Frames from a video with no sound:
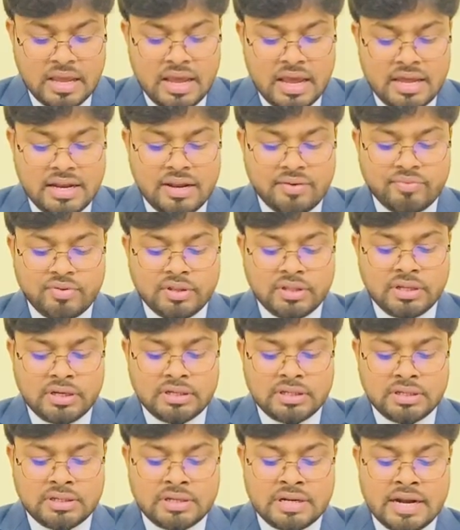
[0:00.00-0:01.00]
And after that,
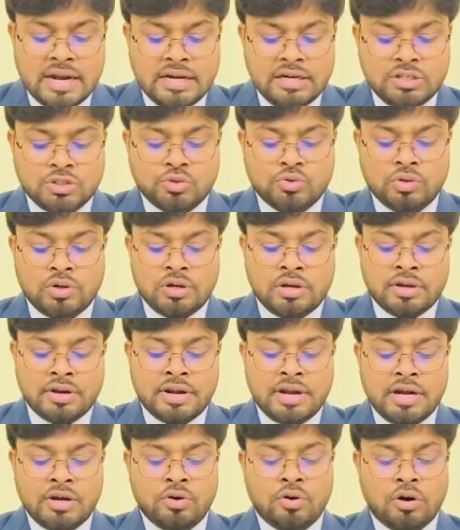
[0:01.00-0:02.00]
the
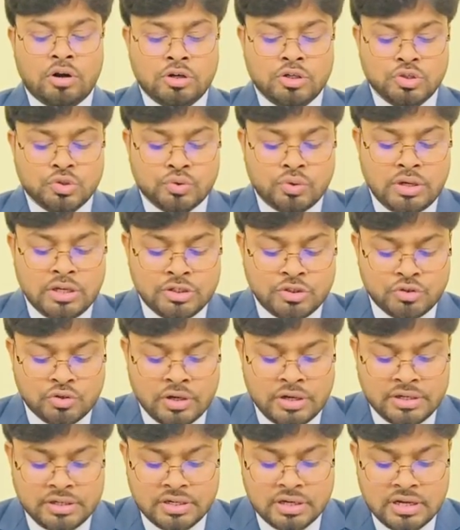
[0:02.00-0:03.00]
red hot swollen
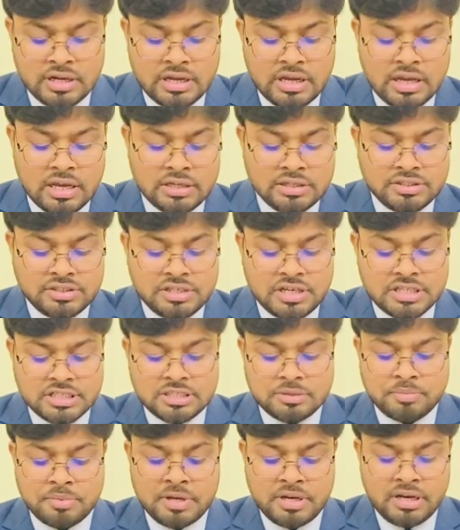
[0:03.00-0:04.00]
joint and
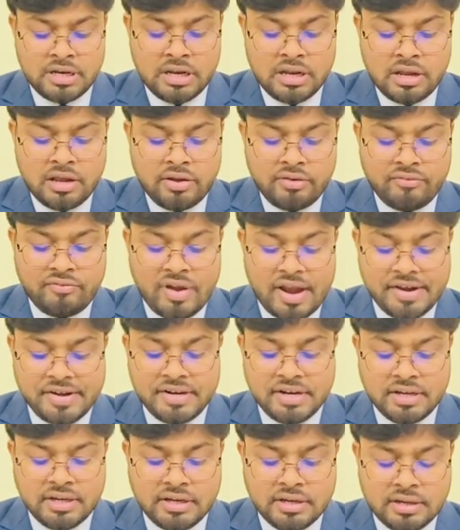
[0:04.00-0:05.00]
chest pain,
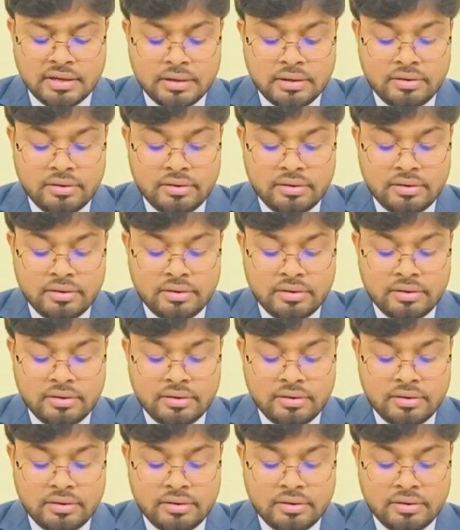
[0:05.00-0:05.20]
fatigue,